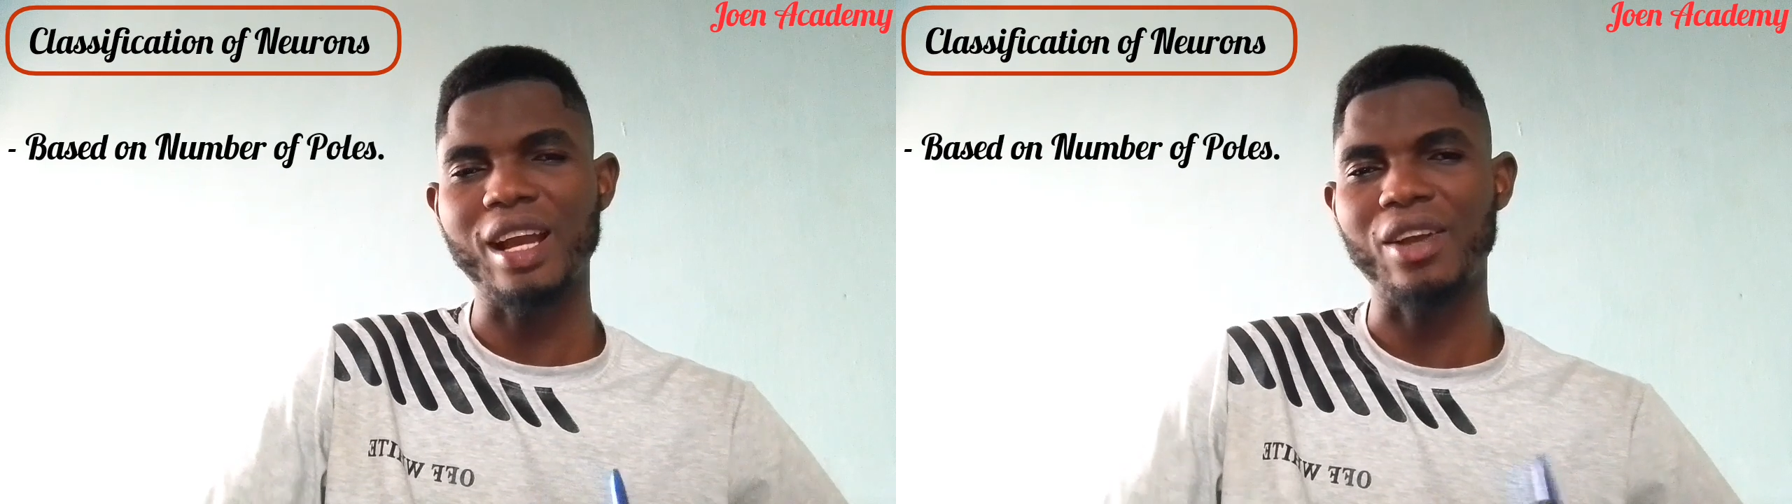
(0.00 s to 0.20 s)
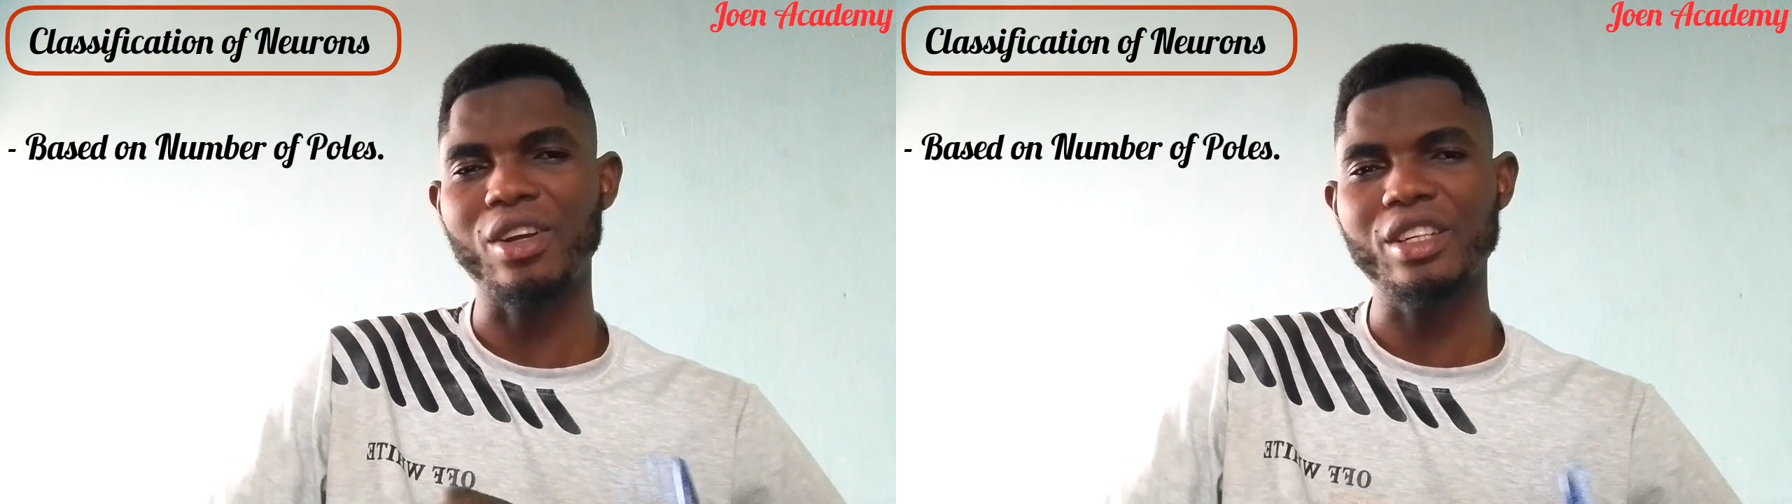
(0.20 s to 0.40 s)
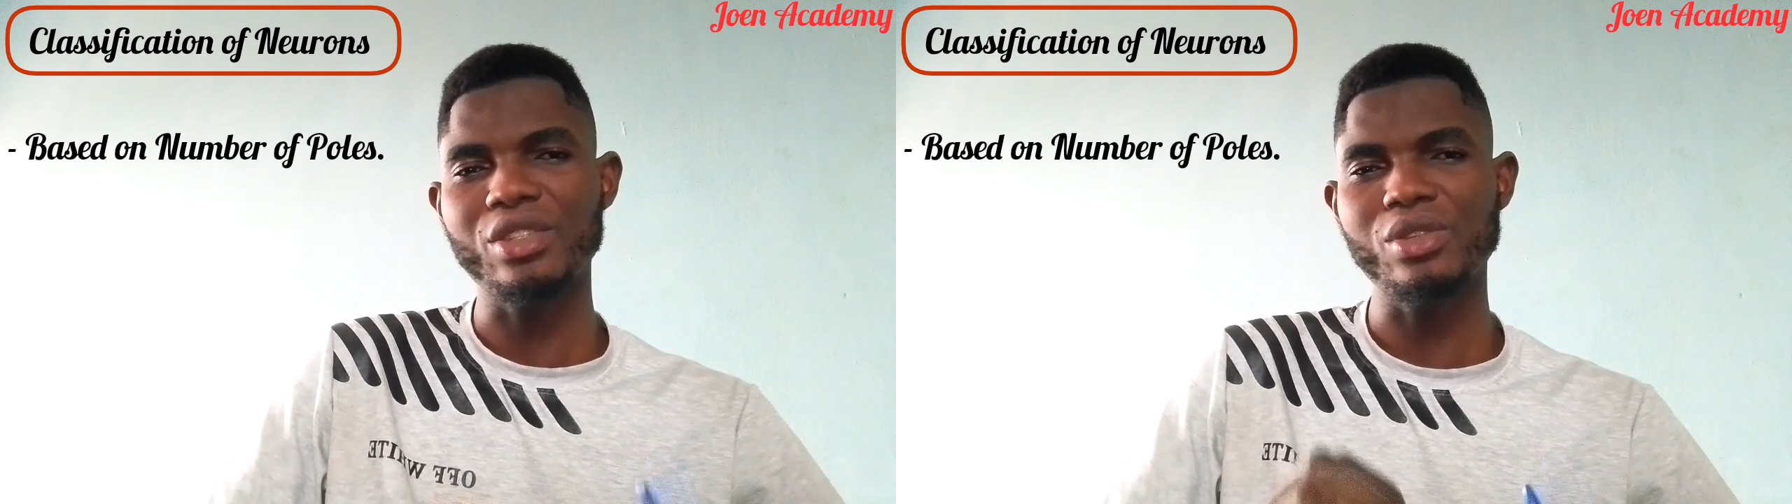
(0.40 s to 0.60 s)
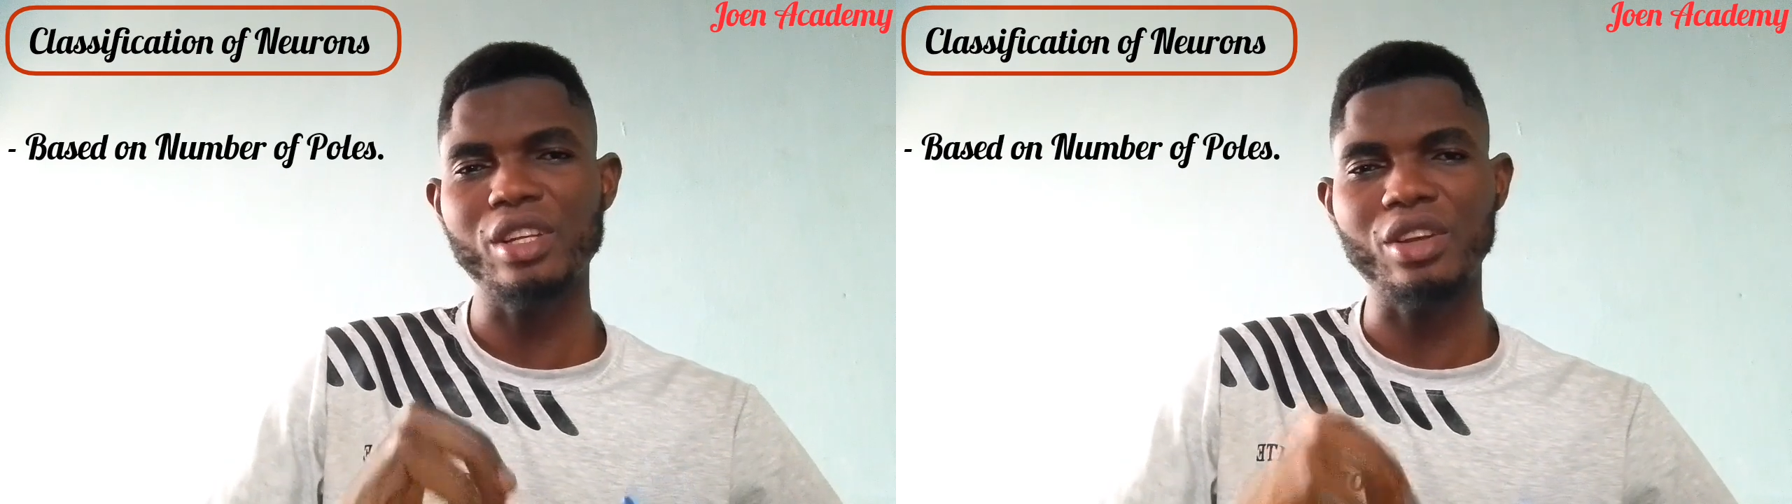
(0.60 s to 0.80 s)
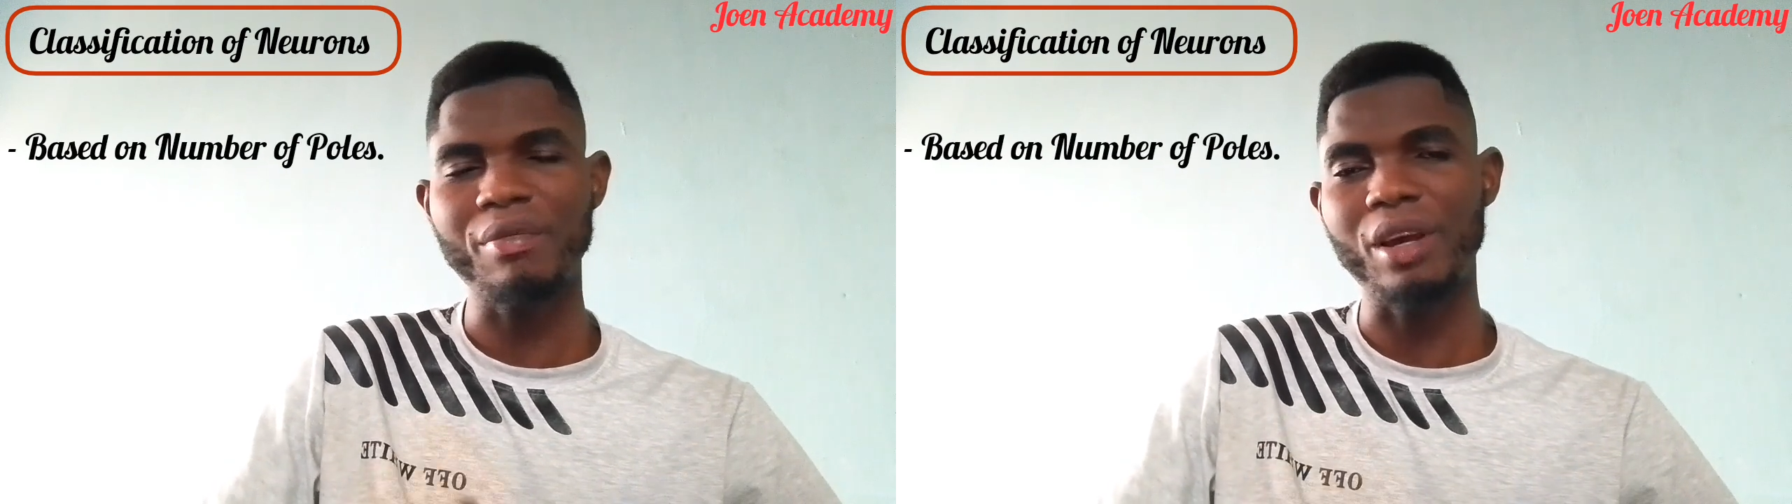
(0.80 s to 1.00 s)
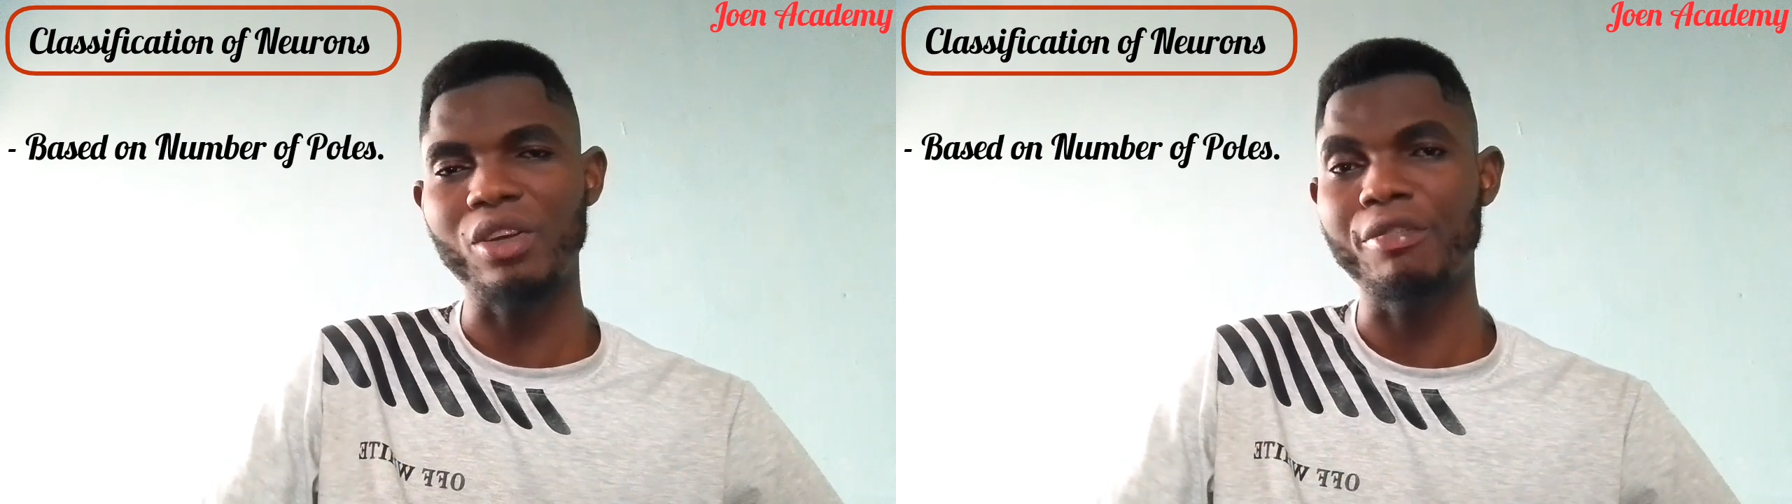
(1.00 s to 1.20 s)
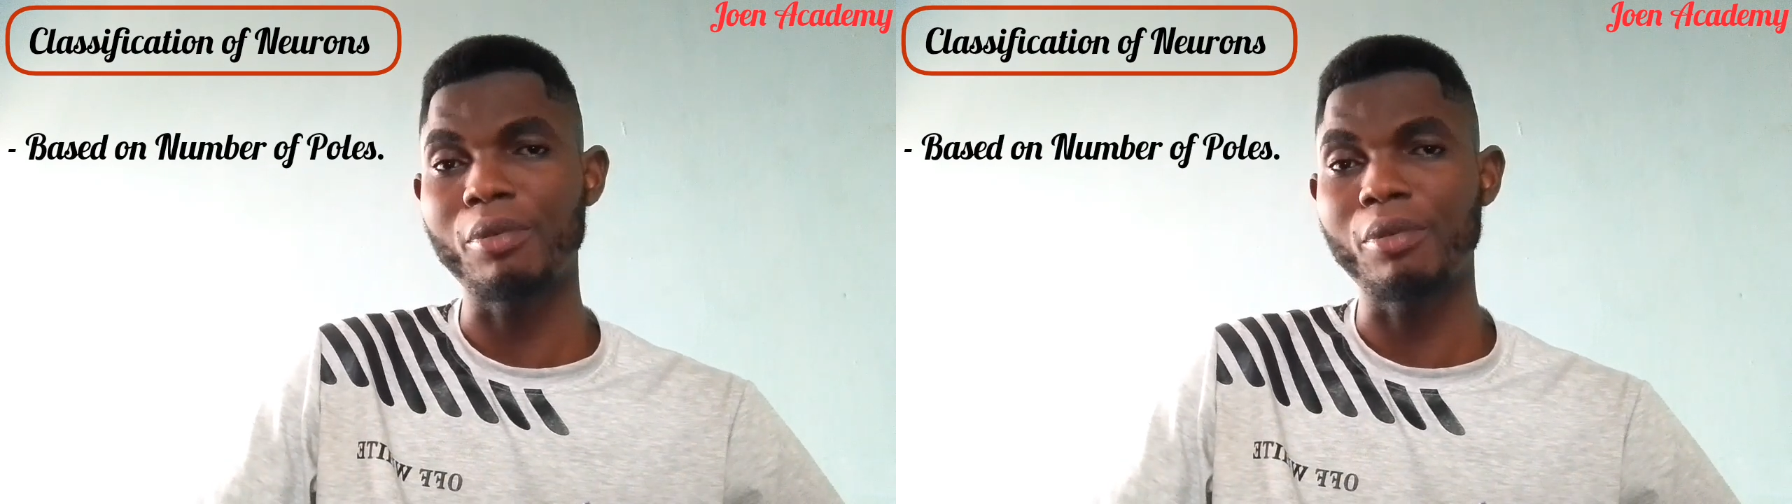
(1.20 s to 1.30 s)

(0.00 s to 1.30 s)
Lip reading: according to the number of